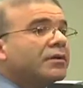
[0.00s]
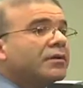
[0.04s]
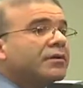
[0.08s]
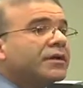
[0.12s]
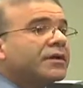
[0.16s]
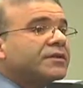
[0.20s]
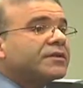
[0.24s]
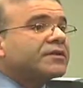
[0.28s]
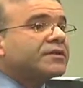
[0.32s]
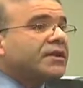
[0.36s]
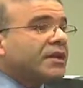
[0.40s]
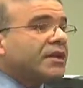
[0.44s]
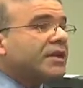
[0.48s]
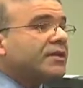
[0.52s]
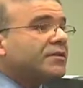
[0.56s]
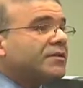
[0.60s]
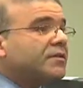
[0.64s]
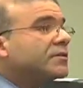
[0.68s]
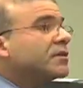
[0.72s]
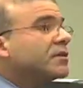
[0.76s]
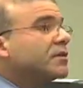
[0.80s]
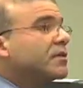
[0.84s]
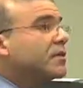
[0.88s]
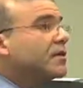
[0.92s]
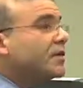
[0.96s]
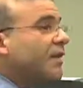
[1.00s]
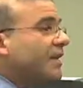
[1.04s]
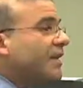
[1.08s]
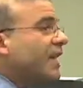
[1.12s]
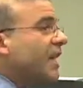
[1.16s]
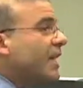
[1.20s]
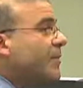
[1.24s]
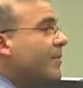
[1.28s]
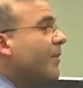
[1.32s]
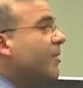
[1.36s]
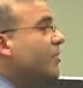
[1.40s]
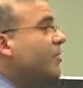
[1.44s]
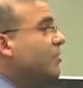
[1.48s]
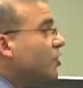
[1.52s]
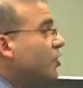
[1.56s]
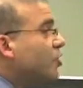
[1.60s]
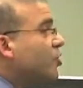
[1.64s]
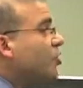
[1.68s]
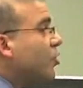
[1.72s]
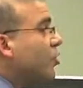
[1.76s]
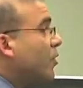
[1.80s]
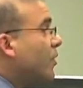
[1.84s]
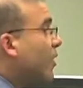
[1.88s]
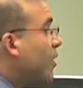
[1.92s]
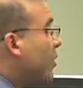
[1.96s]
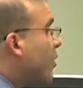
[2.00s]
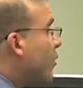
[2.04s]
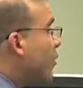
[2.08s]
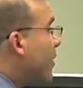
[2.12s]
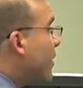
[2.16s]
that says that they must ensure that the